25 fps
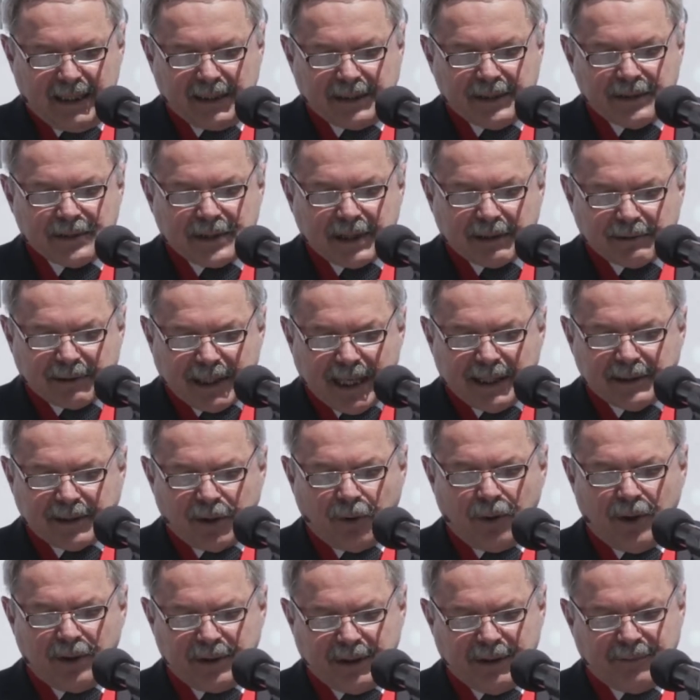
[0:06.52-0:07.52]
It is a great
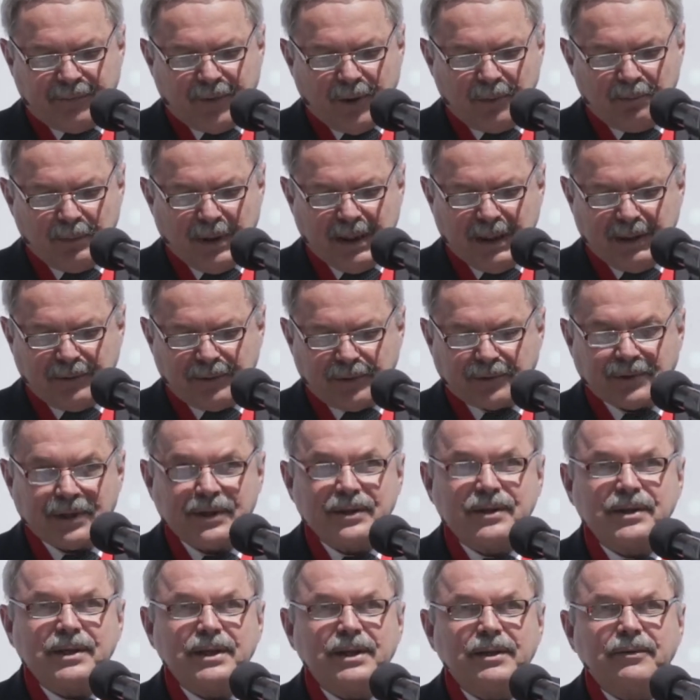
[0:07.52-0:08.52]
honor for me to
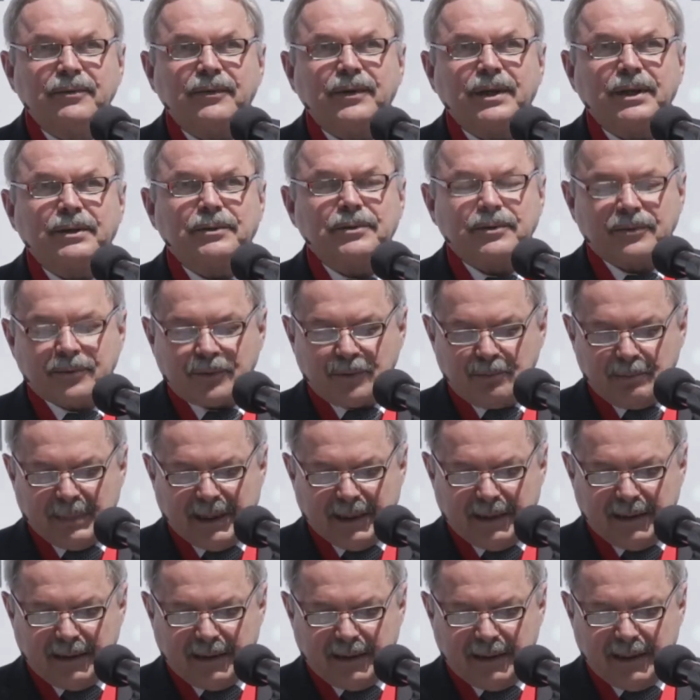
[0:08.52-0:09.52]
receive the
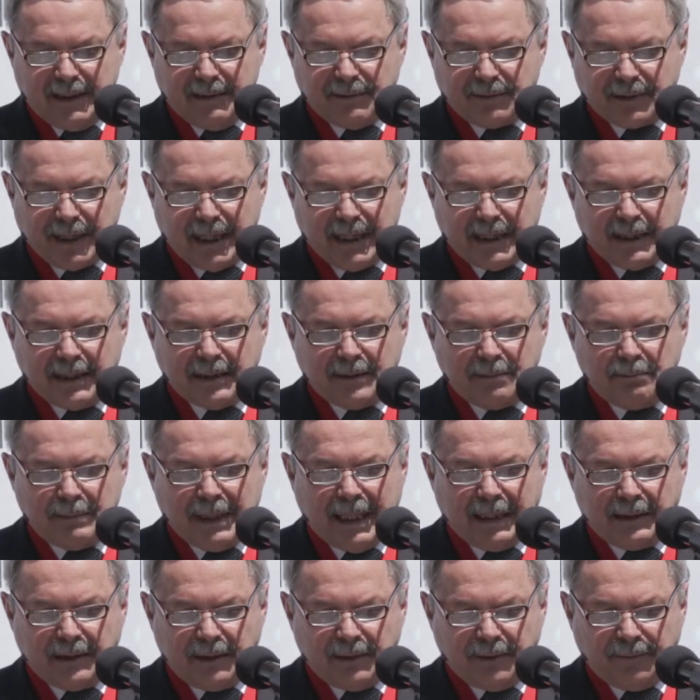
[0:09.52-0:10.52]
Truman-Reagan
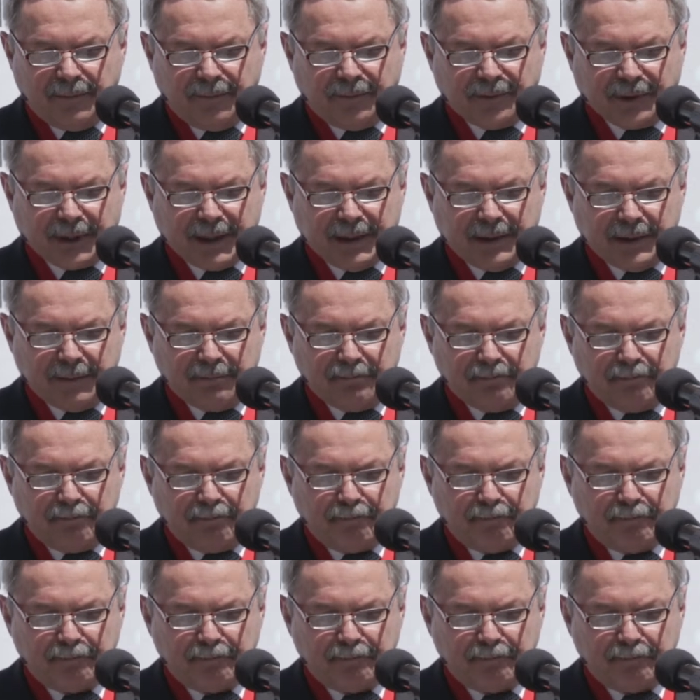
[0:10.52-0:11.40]
Medal of Freedom,